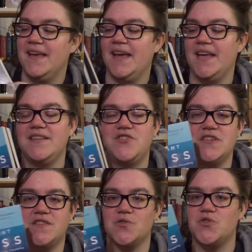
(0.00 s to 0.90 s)
It
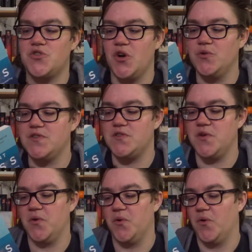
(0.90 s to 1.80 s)
just shows
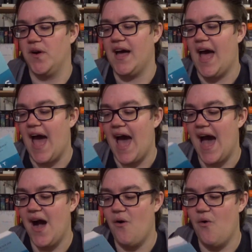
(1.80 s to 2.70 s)
you
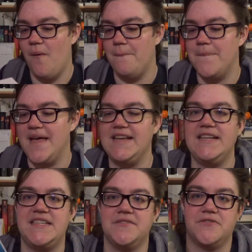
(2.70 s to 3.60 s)
how many
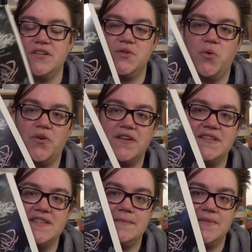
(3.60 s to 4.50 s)
different
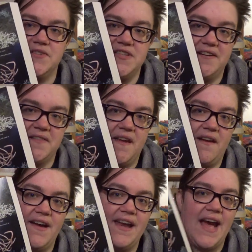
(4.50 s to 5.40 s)
organisms are down
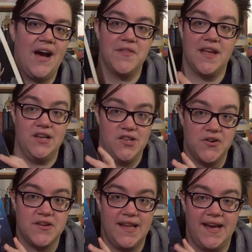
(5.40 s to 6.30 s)
there and how they
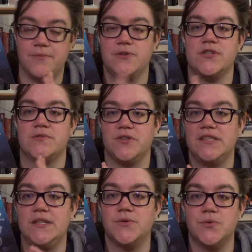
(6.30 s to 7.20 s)
look like, which is
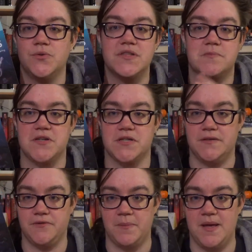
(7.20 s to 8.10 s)
really cool, especially
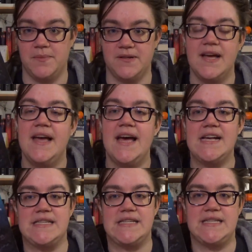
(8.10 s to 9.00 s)
for people,
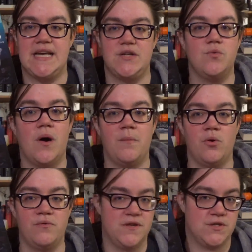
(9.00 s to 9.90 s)
as I said, who are
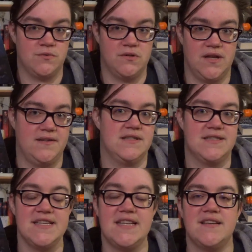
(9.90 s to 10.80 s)
more visual learners
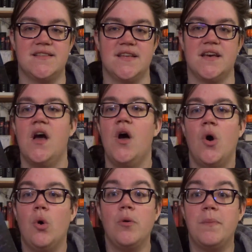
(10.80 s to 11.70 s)
than anything,
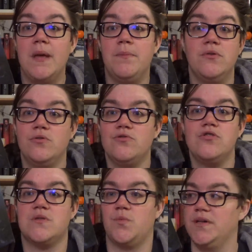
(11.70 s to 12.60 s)
or people who
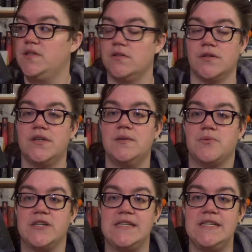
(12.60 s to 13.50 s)
just want to look at
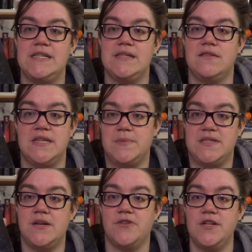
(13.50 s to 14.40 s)
pretty
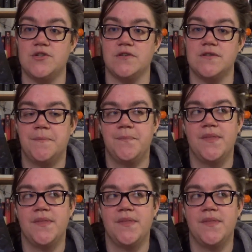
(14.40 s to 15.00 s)
deep-sea creatures.